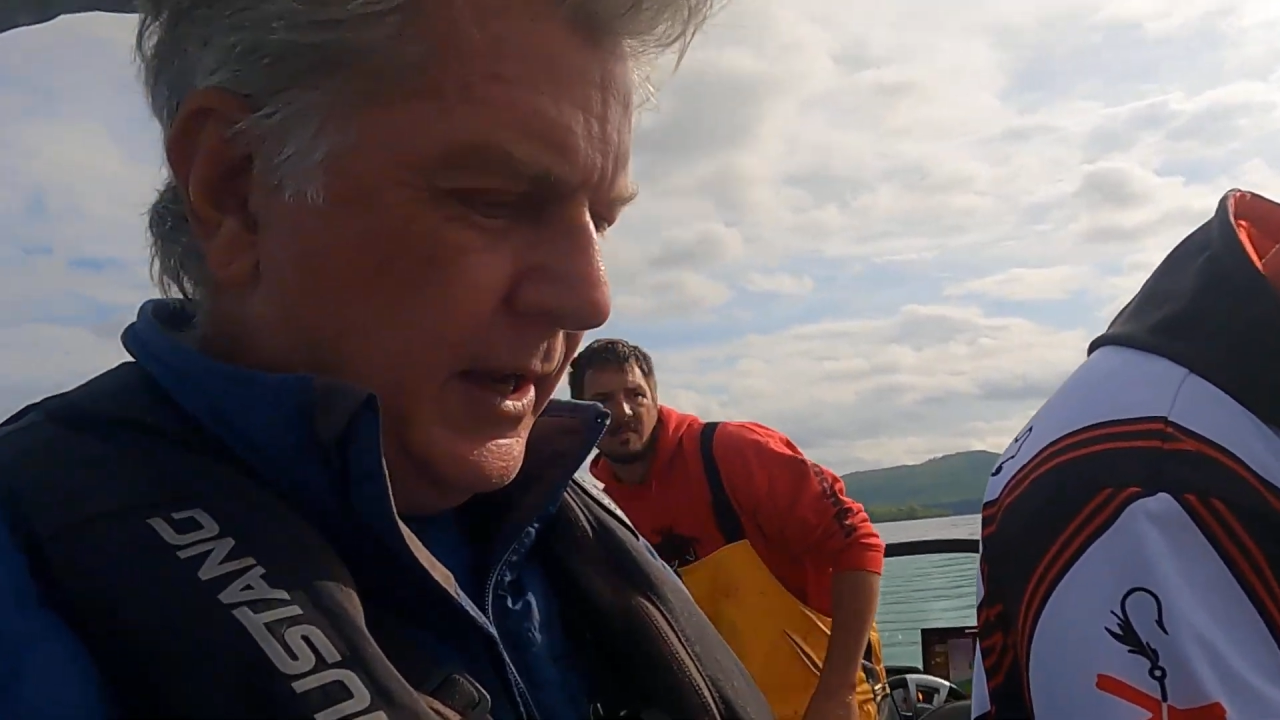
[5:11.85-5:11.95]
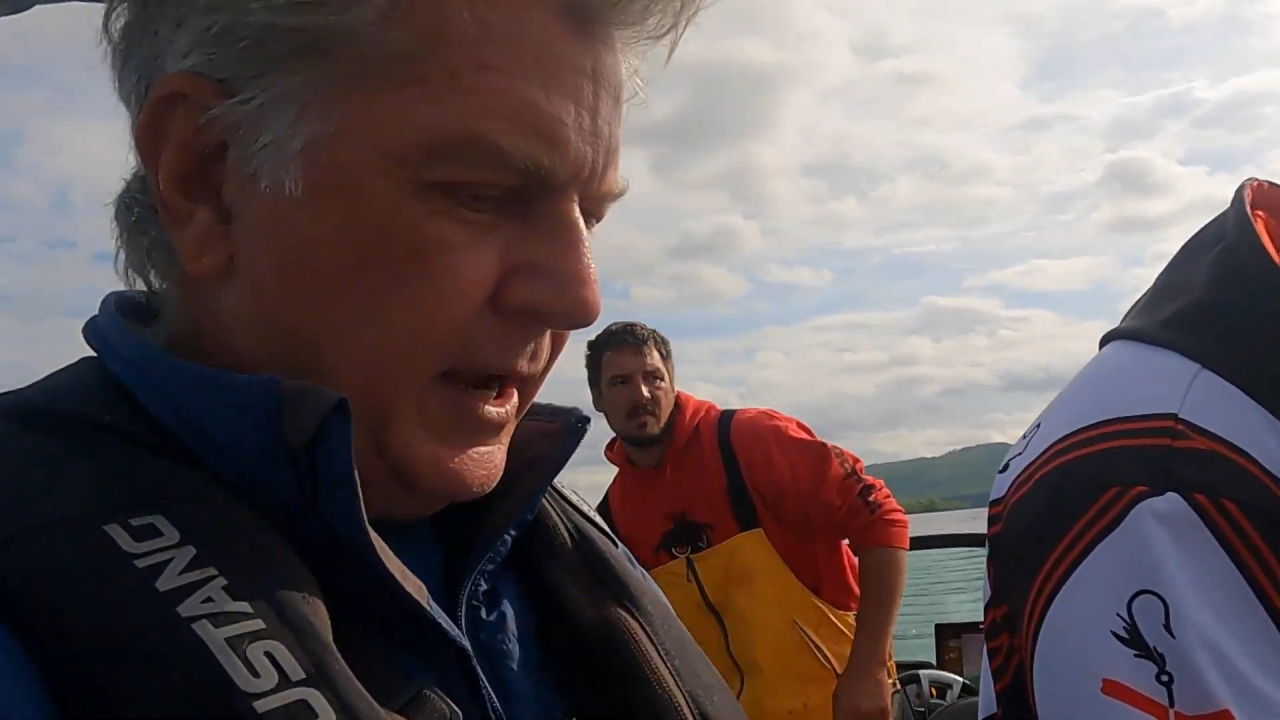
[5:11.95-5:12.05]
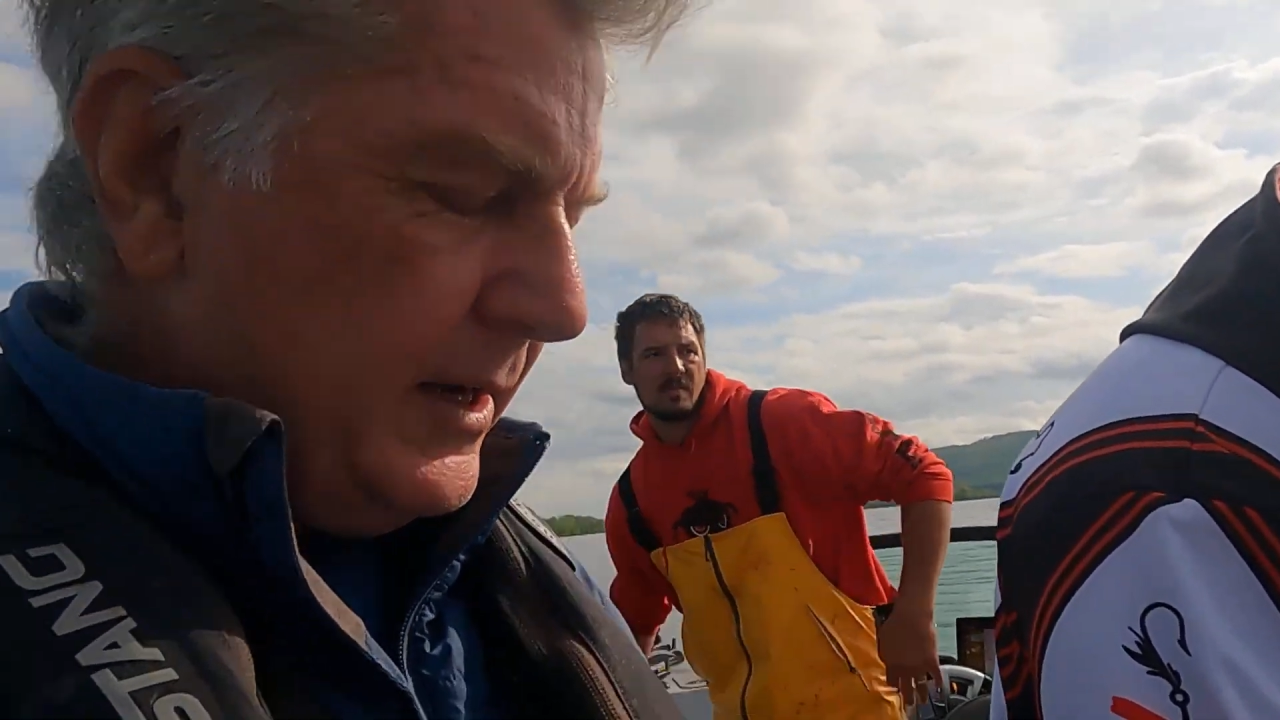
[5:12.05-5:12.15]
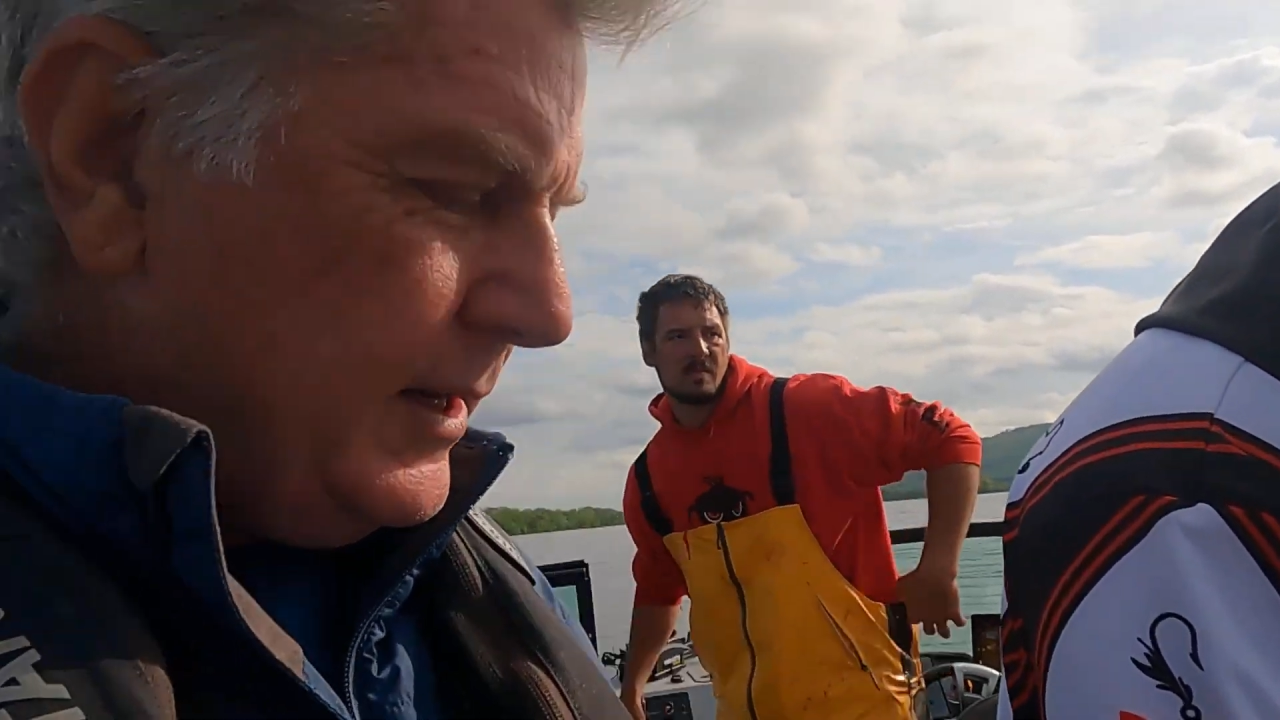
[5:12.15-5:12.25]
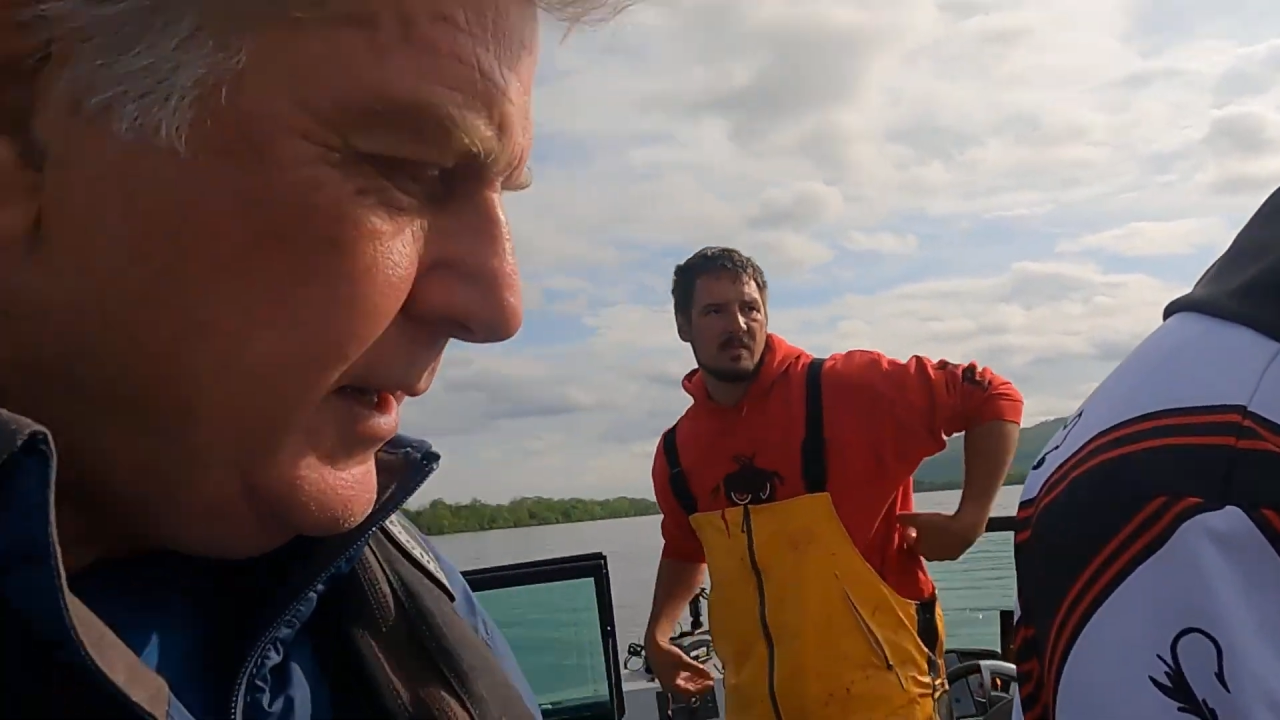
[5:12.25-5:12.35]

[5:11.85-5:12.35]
and